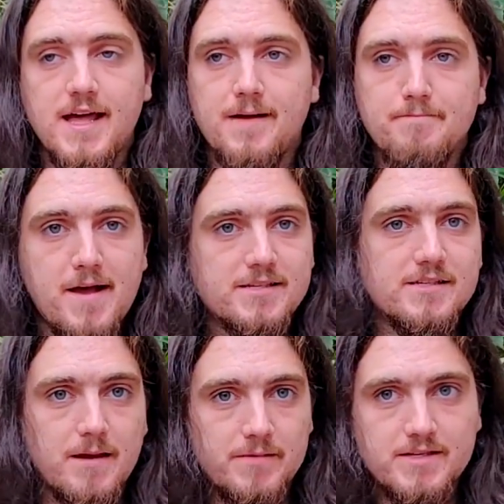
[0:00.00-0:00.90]
That
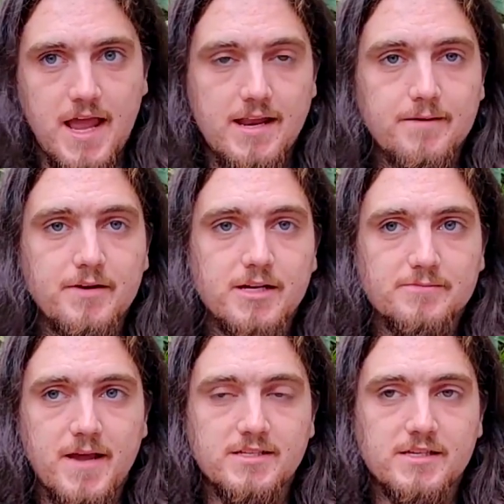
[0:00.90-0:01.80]
messes up the data, because
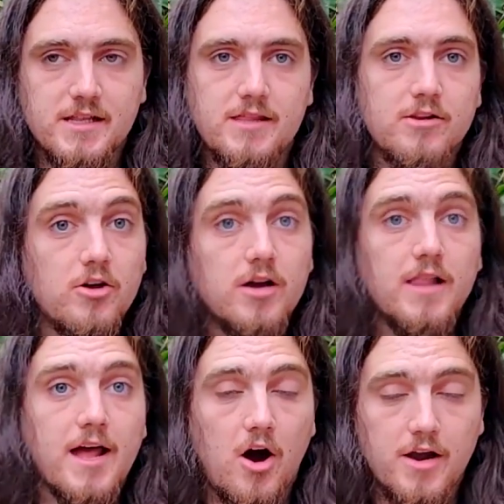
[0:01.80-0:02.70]
basically the
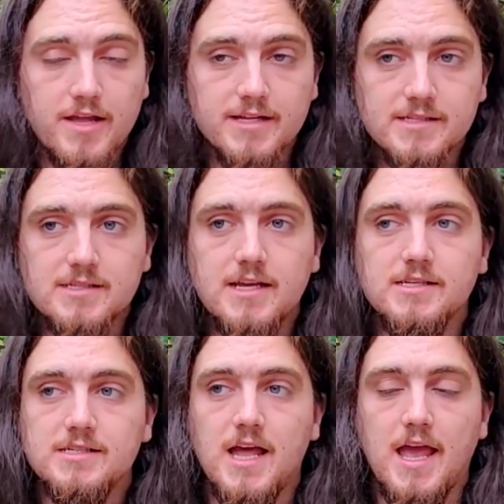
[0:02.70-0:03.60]
lookalike audience
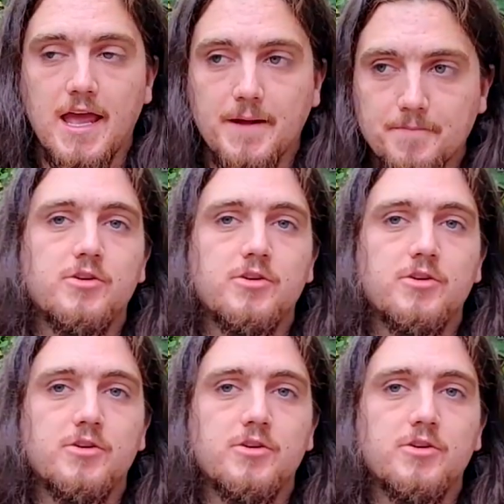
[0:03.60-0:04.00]
is saying,